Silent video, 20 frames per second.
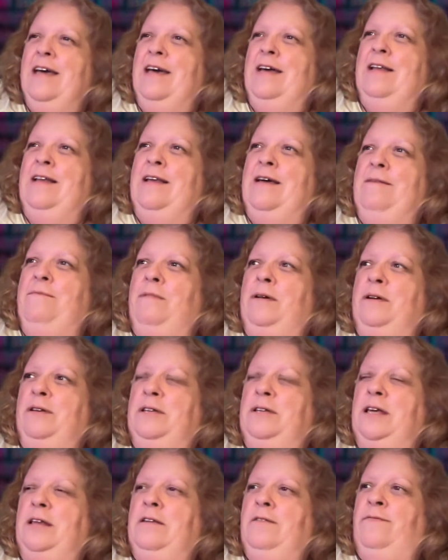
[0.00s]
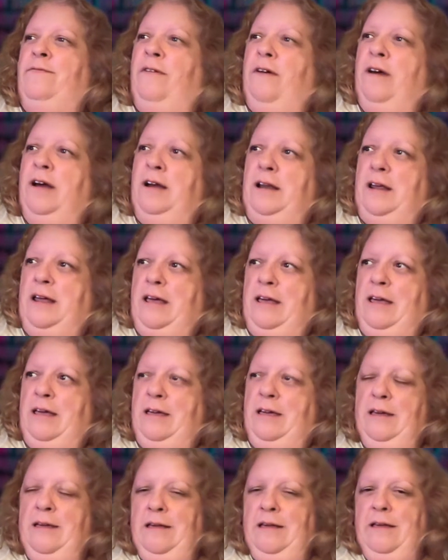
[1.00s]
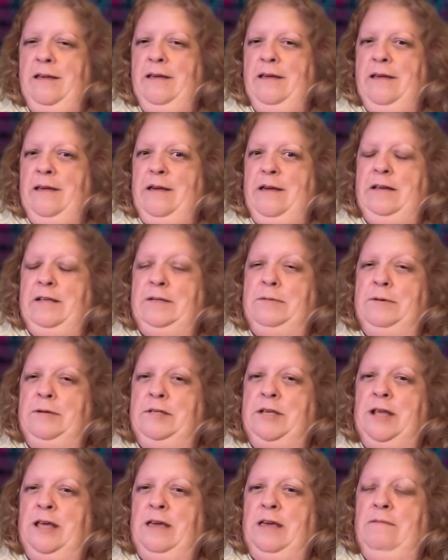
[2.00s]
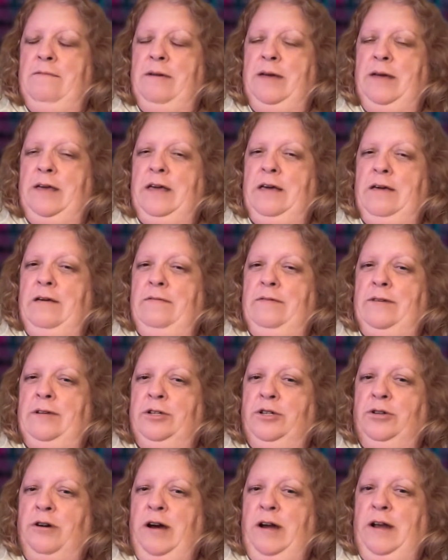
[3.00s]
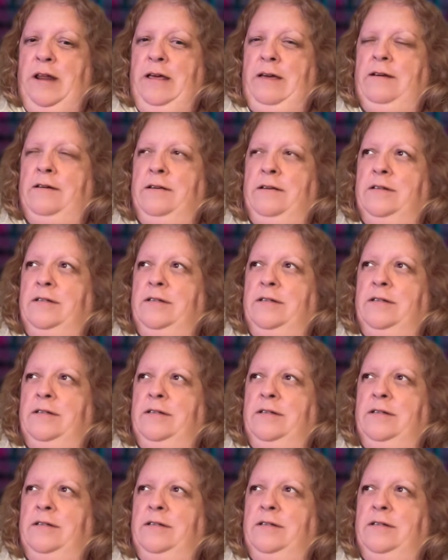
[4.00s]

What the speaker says: And then Monday to Friday is my second week of the training.